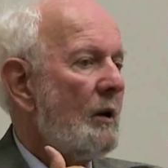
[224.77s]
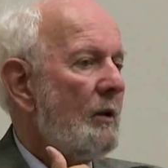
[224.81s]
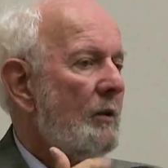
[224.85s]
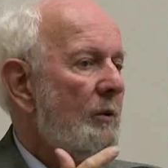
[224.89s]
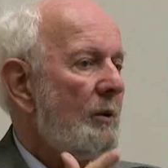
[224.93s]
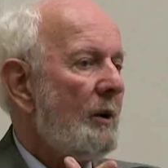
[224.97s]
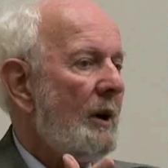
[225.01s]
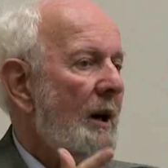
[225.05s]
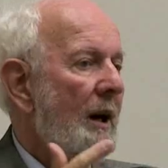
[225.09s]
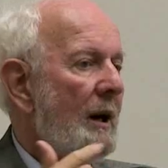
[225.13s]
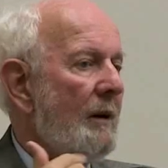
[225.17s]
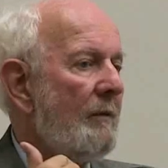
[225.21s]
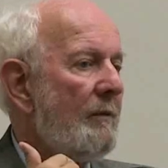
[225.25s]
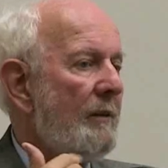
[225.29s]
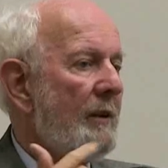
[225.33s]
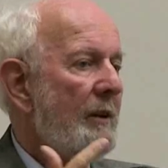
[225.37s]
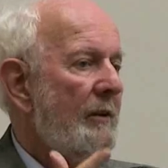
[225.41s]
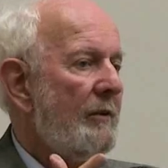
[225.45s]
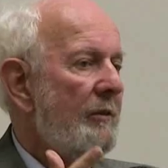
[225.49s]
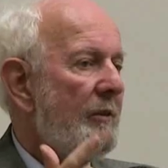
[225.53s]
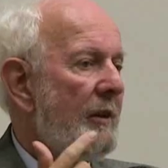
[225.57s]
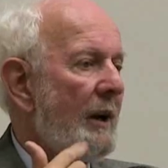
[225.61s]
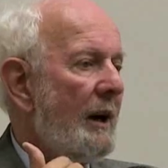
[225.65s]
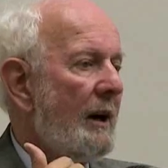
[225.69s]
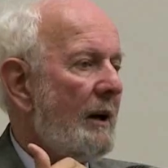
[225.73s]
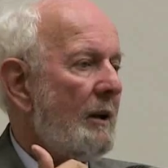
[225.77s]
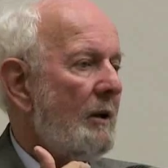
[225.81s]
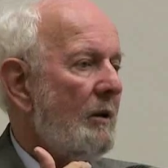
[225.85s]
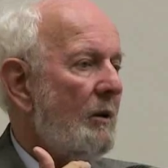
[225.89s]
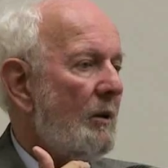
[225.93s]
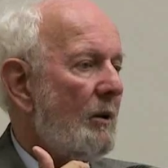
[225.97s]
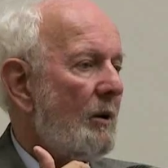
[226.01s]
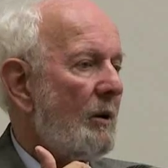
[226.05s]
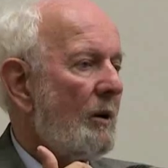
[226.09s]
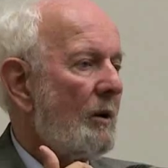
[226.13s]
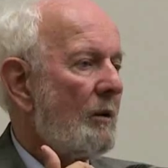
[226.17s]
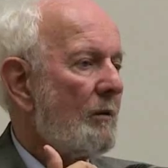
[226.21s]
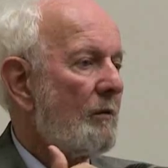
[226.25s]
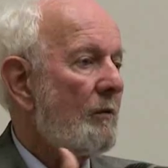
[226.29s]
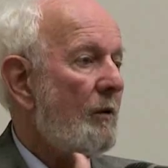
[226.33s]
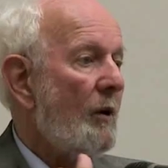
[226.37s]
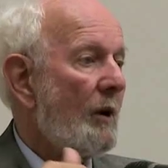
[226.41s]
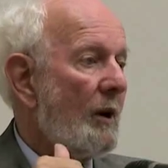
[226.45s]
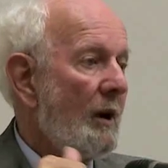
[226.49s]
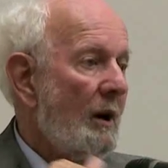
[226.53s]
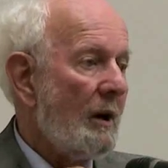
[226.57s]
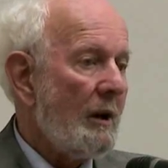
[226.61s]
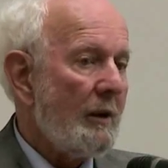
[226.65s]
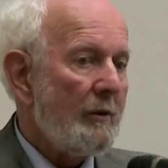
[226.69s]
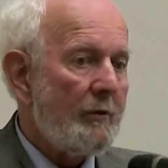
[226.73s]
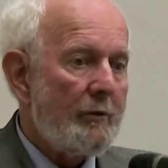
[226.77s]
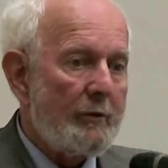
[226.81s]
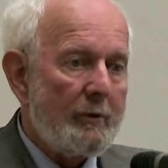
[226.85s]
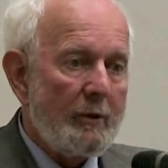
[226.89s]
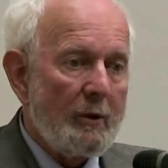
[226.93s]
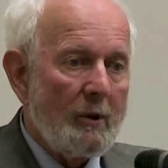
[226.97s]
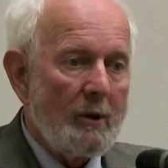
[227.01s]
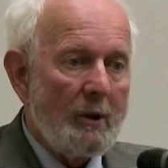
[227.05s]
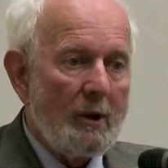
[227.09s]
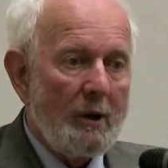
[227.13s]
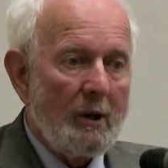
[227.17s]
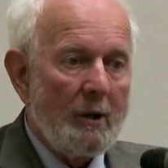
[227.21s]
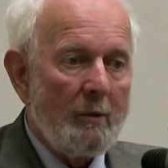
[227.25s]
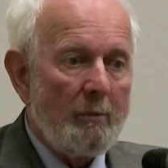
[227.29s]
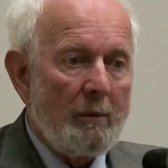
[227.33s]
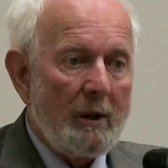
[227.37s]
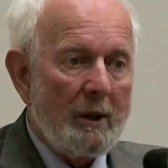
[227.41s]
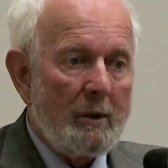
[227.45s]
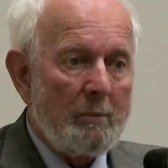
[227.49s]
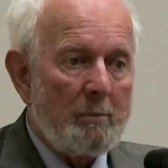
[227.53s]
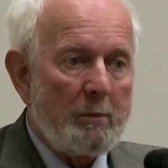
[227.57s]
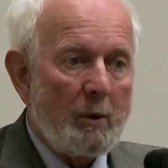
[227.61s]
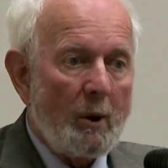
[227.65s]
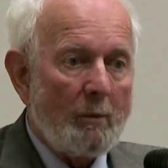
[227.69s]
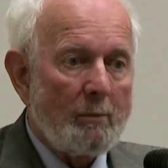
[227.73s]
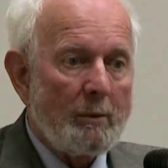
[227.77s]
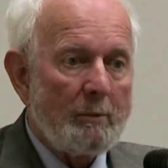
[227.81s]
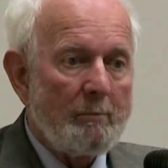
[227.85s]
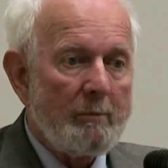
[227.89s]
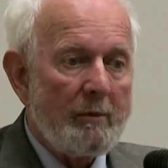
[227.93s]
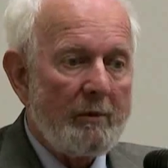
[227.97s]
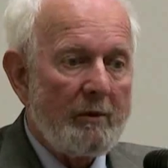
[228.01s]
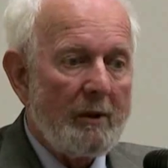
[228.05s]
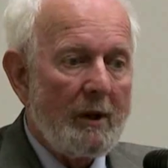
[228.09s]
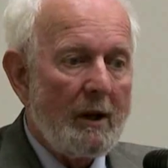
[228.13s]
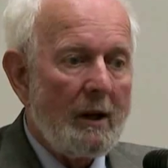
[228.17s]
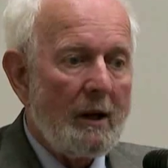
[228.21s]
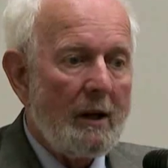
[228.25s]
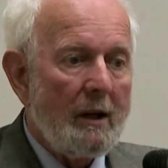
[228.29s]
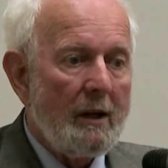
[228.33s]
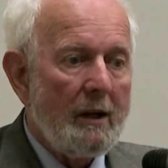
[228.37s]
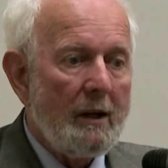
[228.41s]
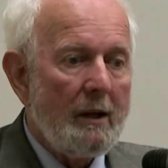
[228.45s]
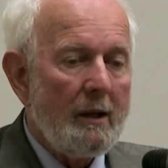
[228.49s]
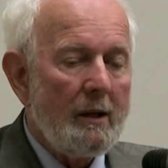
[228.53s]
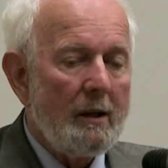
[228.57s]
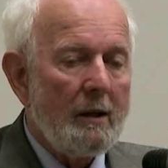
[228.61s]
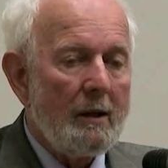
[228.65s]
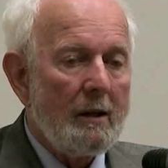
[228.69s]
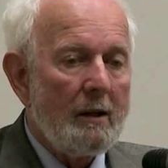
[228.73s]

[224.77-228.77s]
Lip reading: to have this dialogue for us to learn where the problems lie,